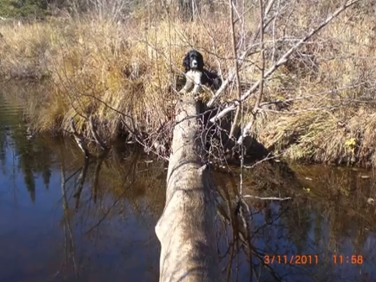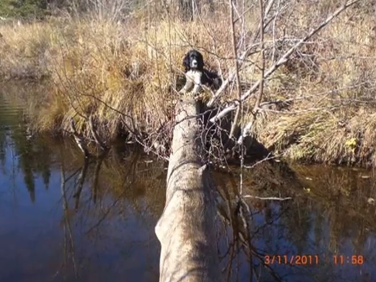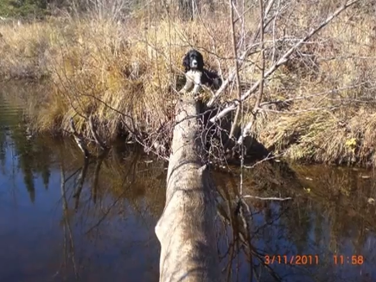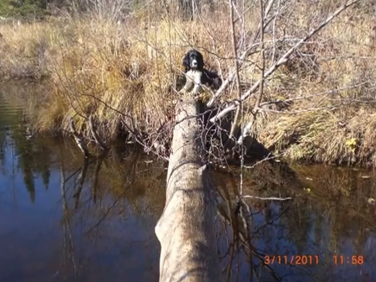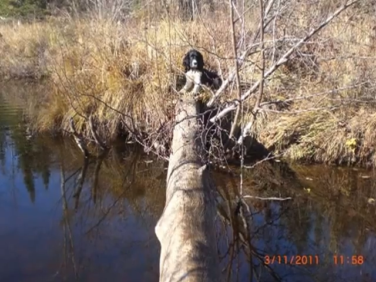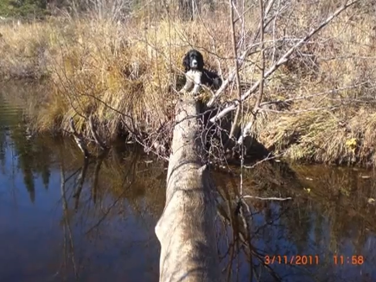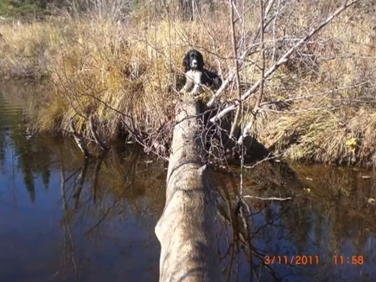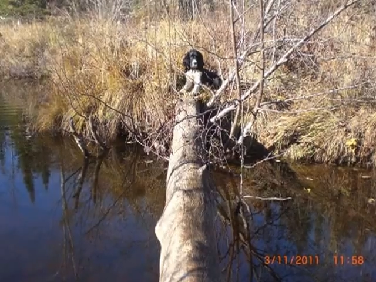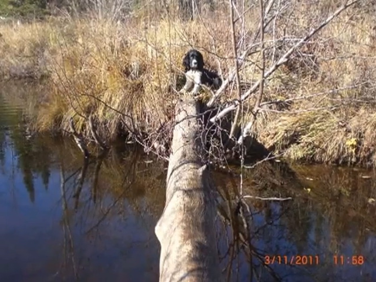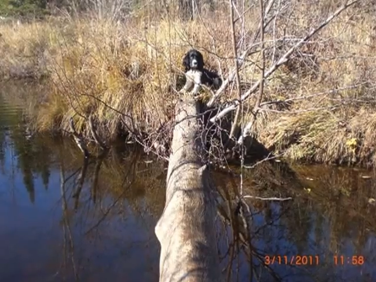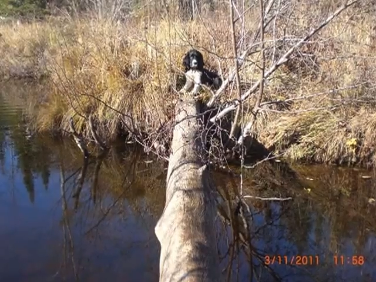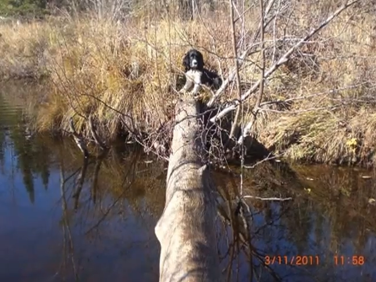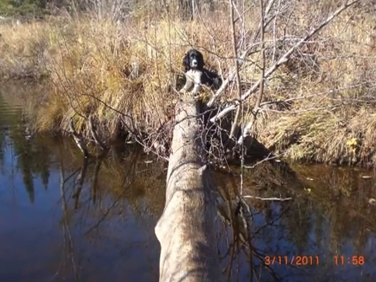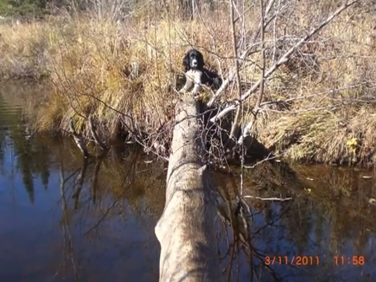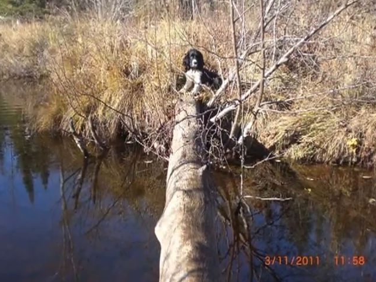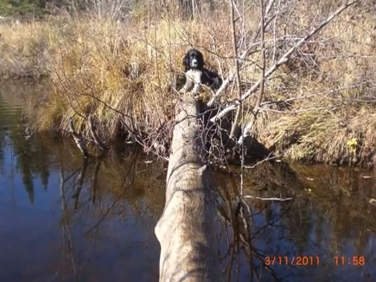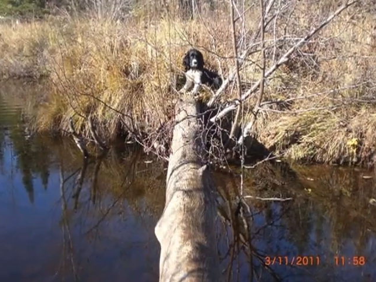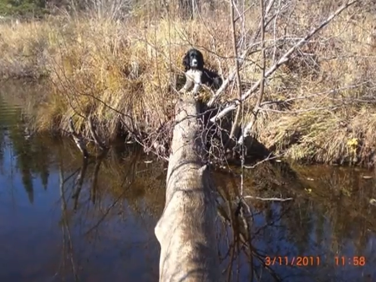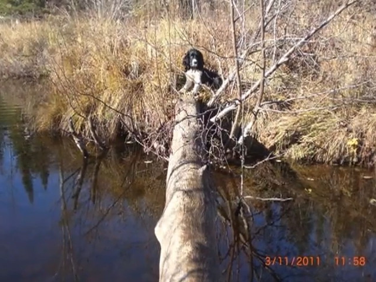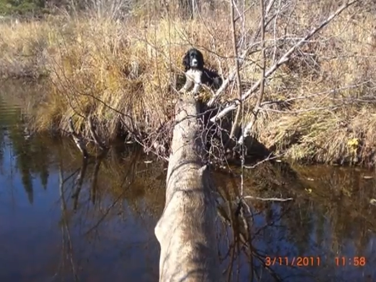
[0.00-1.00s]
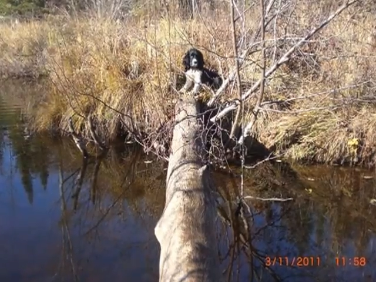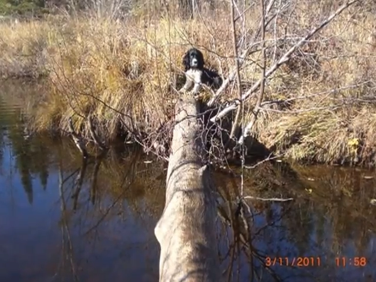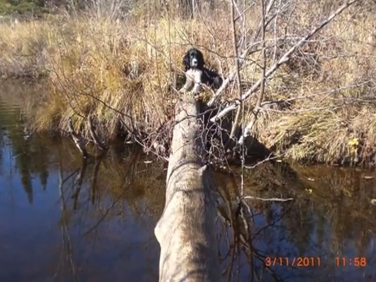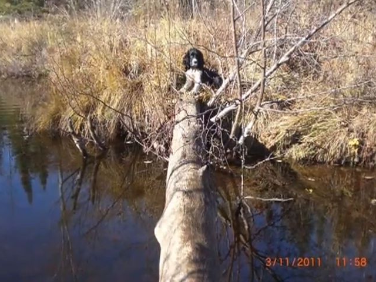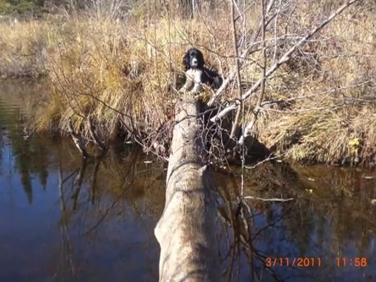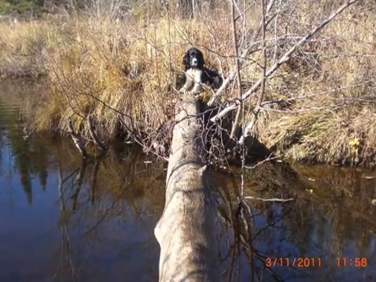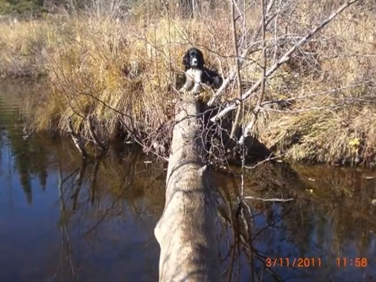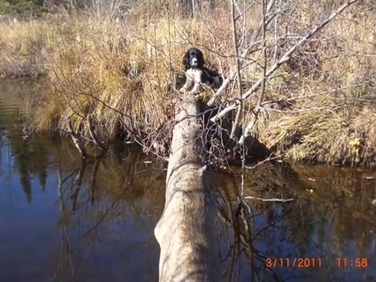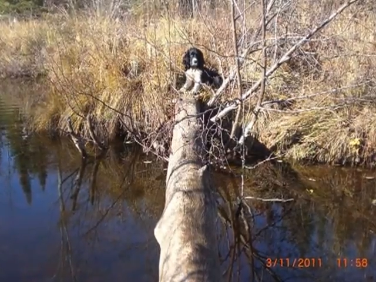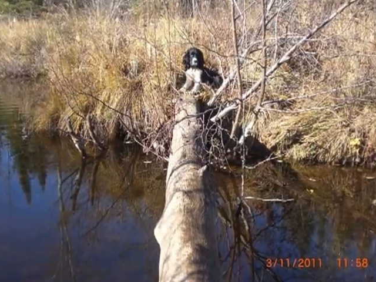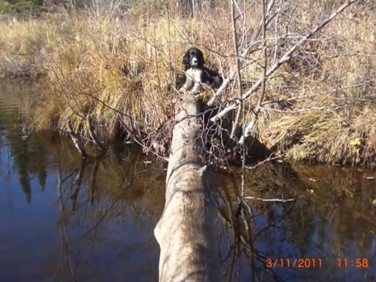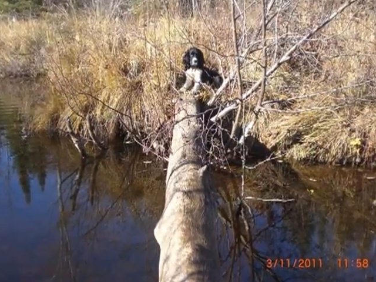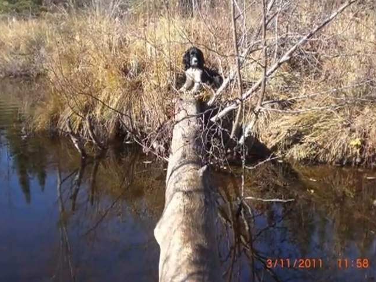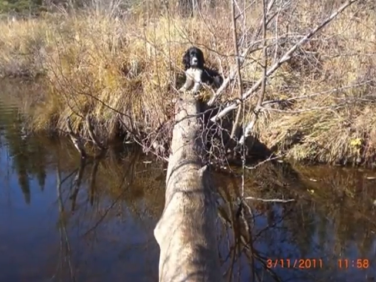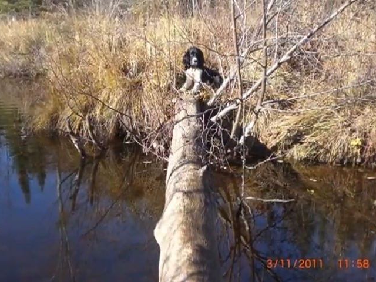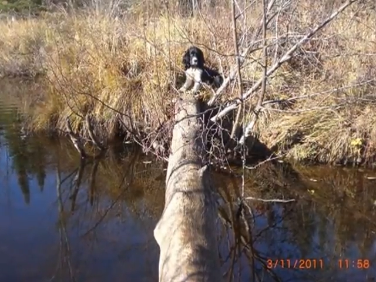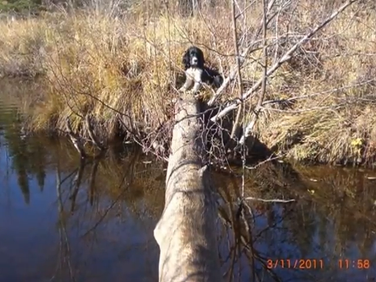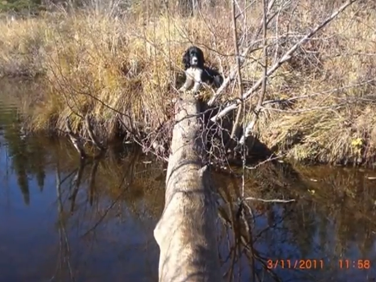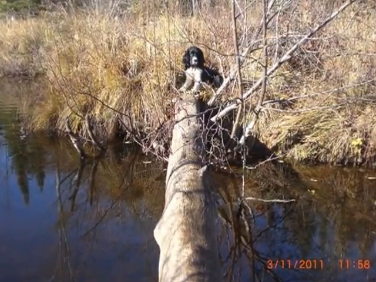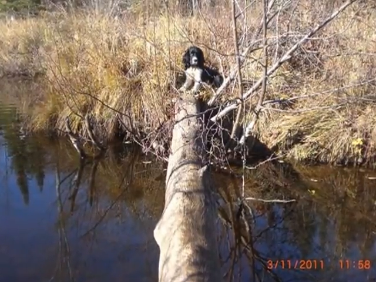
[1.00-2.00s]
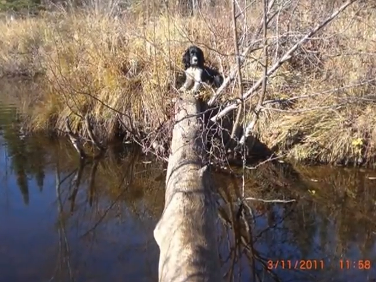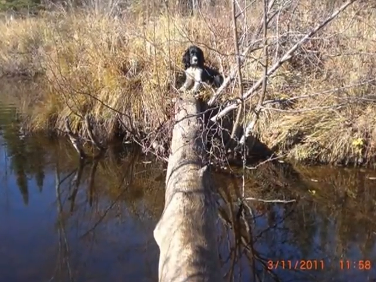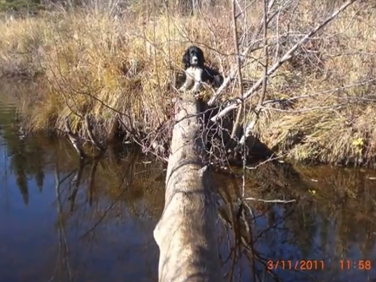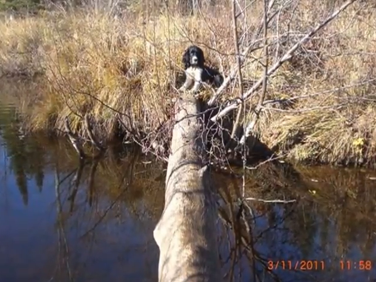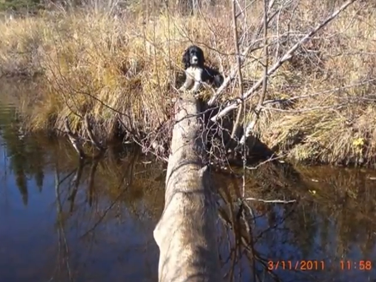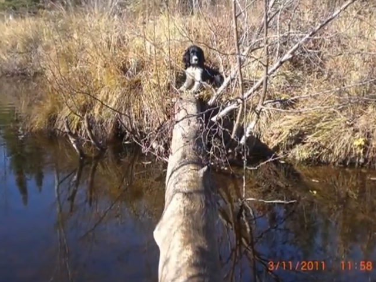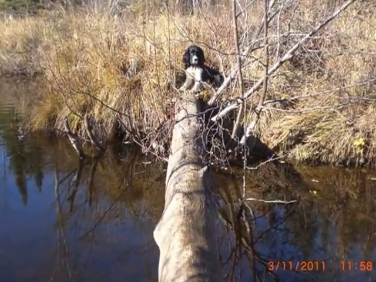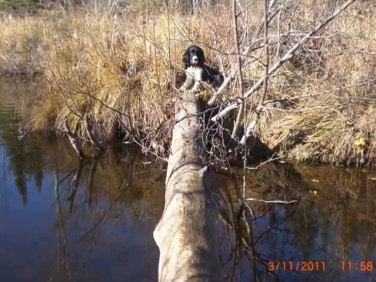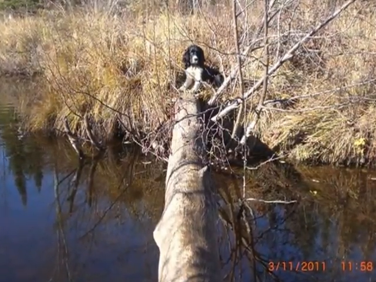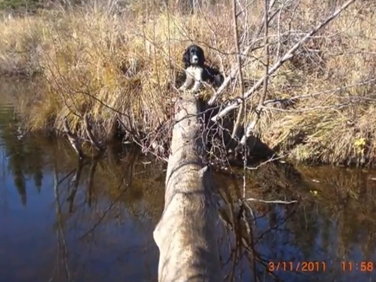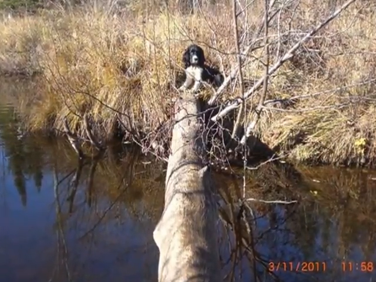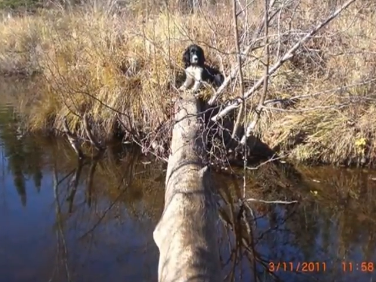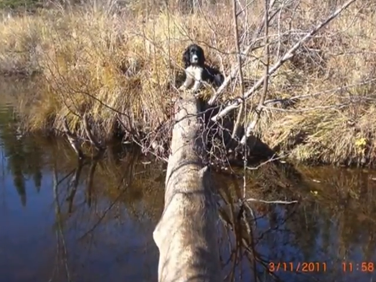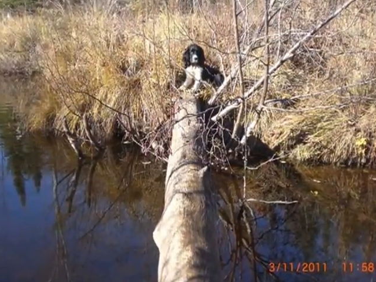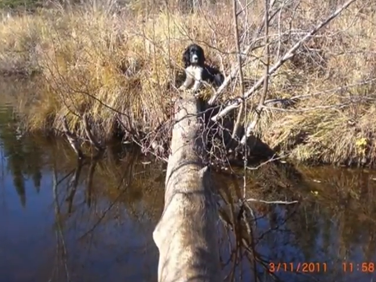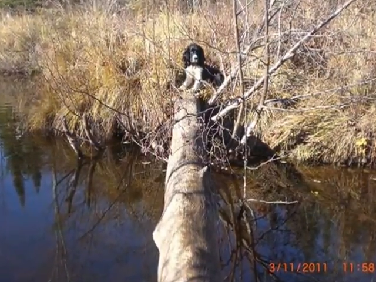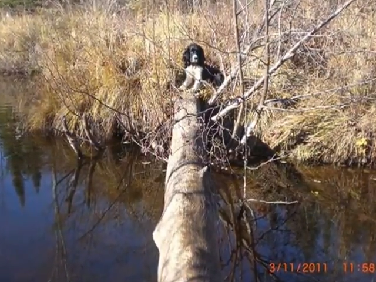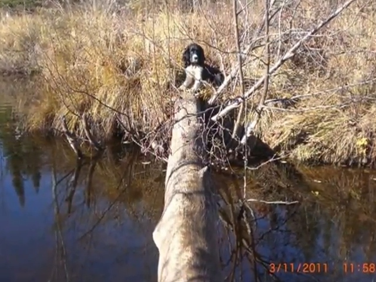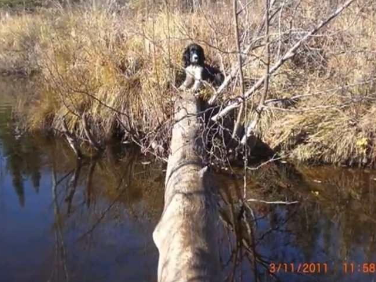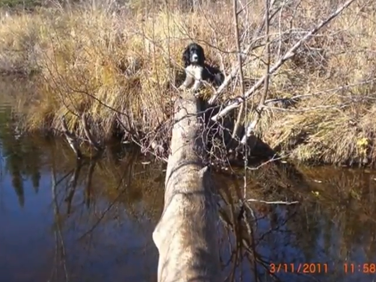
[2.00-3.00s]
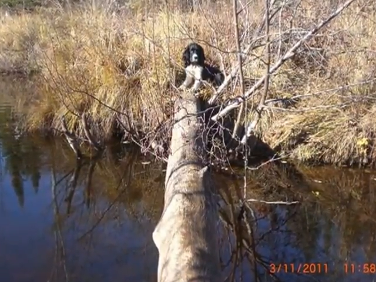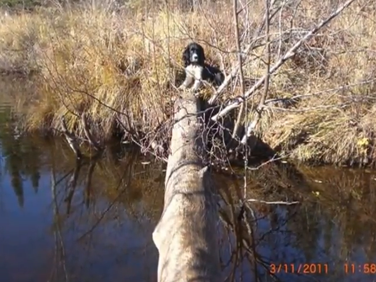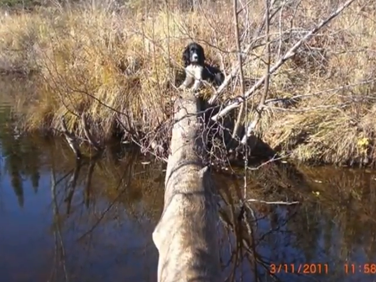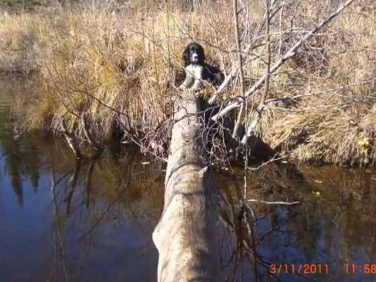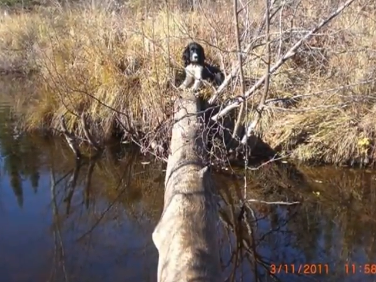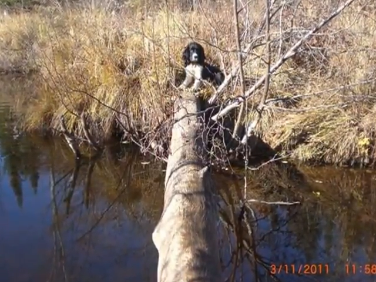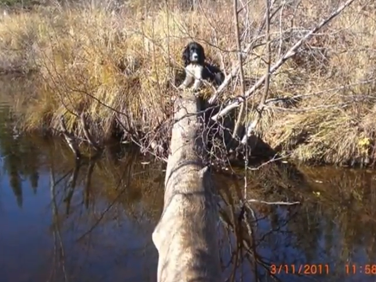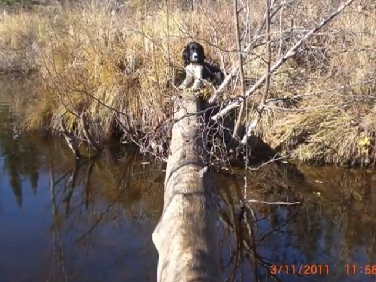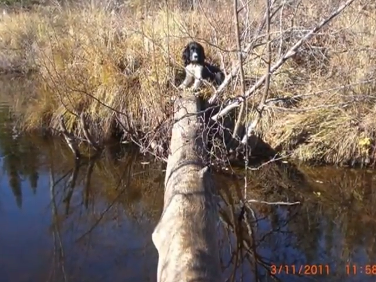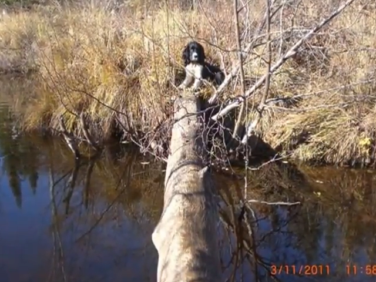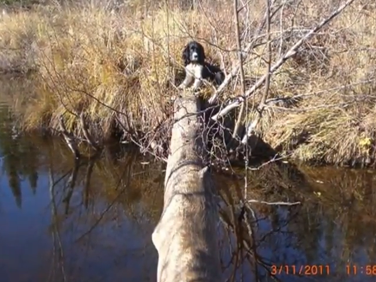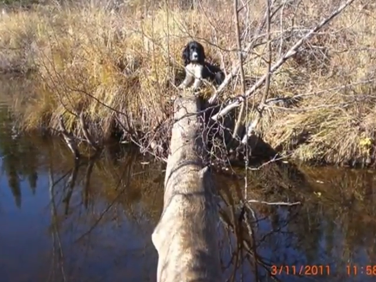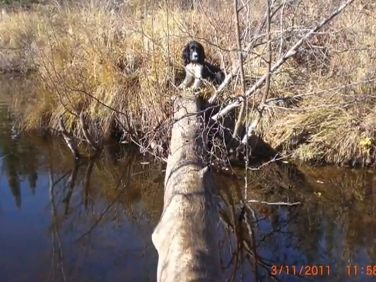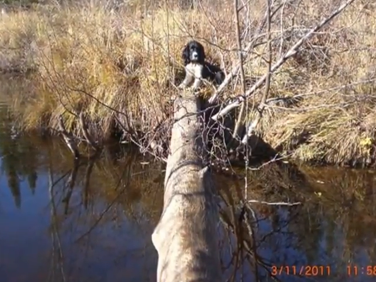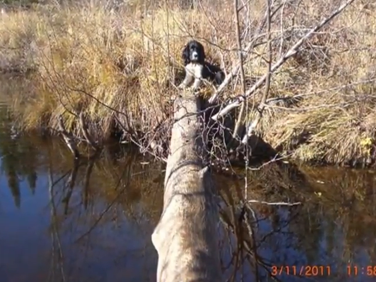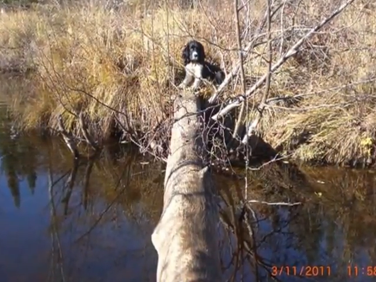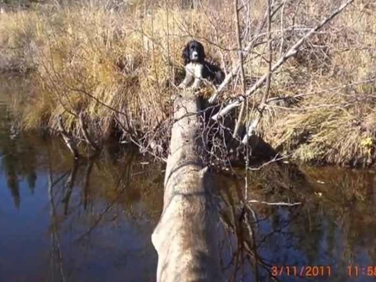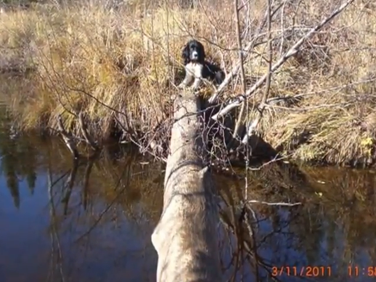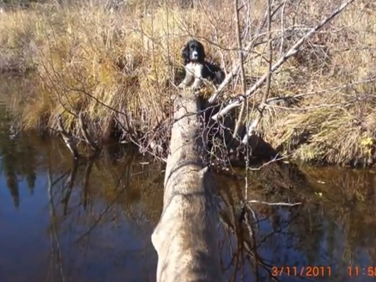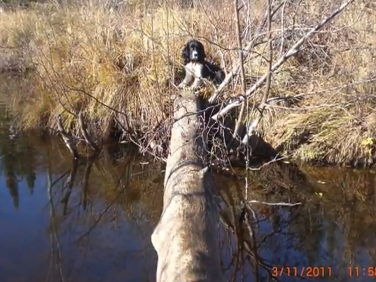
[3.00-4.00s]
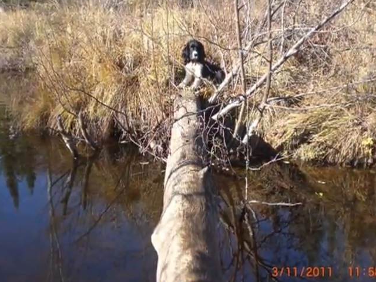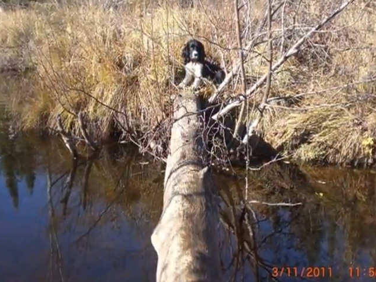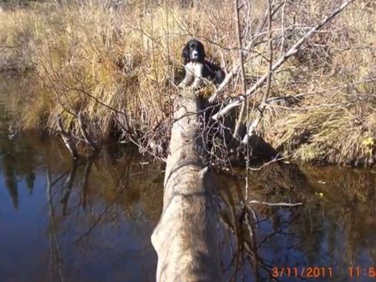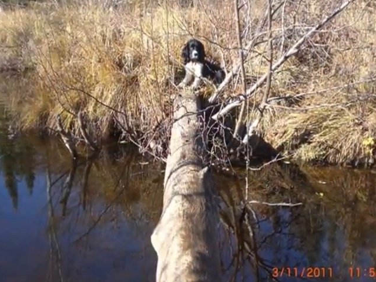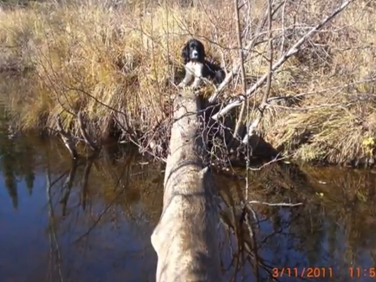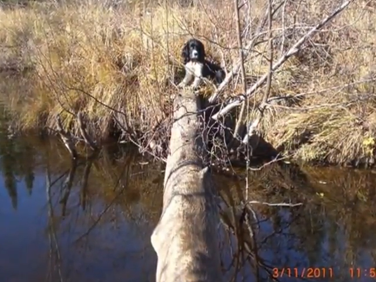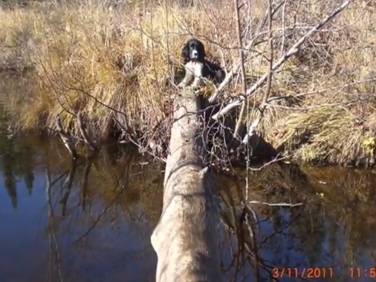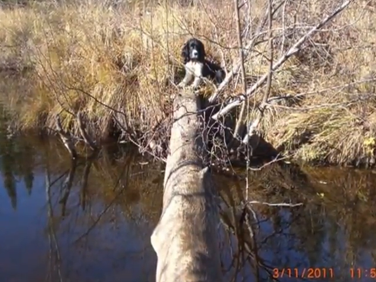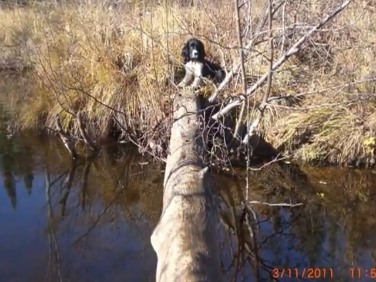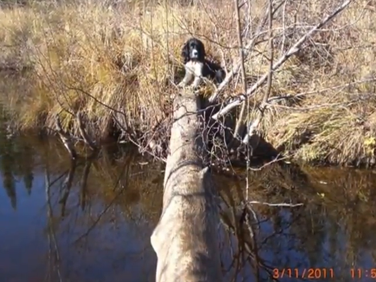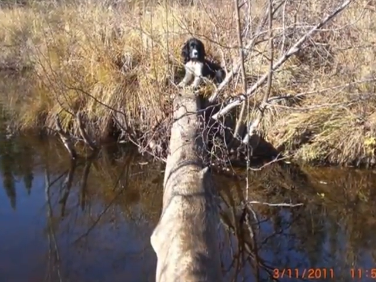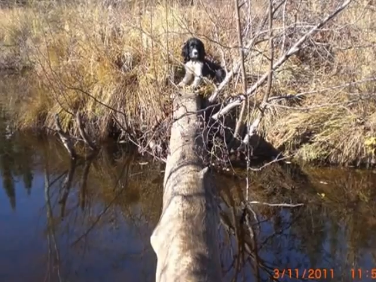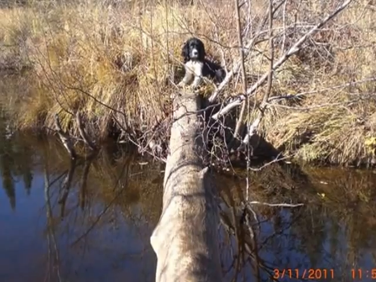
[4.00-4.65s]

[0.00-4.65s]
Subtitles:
(no speaker visible)